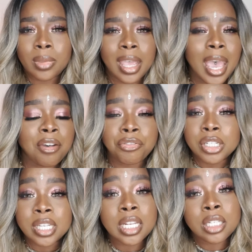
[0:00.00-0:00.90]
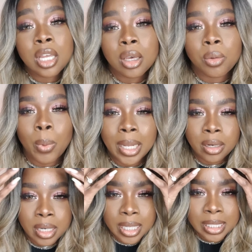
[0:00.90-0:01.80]
everyday look,
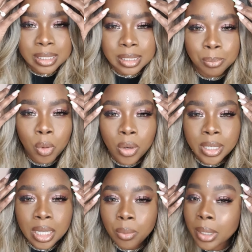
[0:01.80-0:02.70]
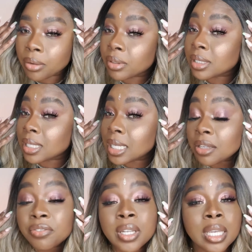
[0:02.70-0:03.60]
whether it's morning, whether it's
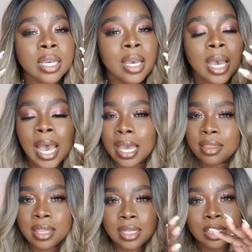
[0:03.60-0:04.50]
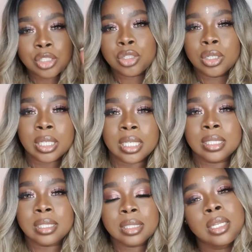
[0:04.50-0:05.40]
evening. I think this look is,
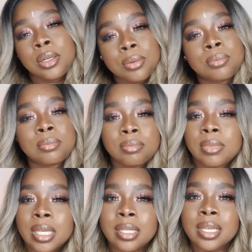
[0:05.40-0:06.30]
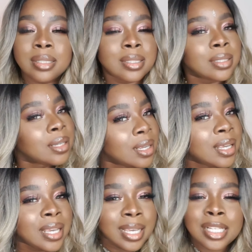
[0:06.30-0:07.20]
you know, it's
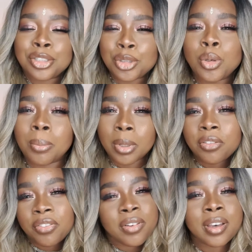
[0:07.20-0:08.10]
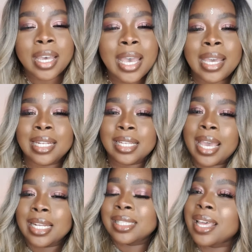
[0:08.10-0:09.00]
doable for
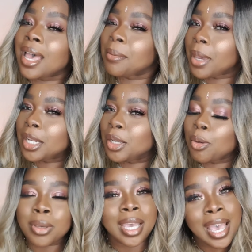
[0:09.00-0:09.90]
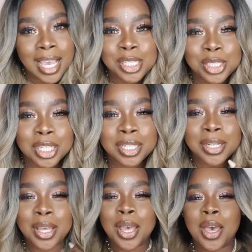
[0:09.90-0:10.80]
any time, any occasion.
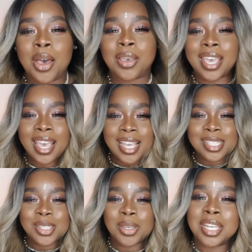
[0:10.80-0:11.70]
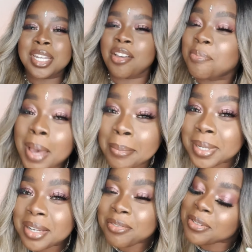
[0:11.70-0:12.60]
Okay, so enough
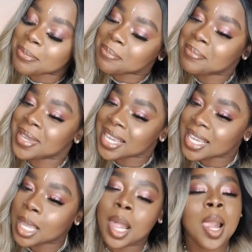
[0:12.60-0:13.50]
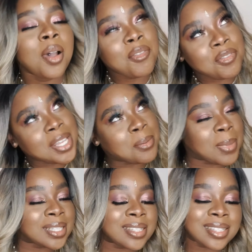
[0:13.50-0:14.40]
babbling from me, feeding
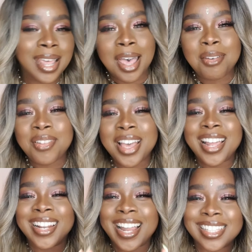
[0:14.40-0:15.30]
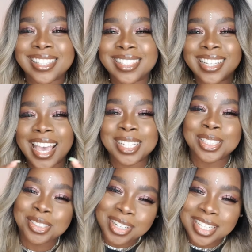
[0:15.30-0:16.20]
myself. Let's get
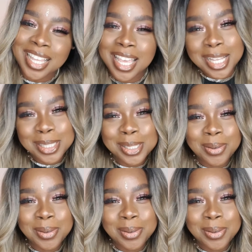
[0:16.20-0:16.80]
straight into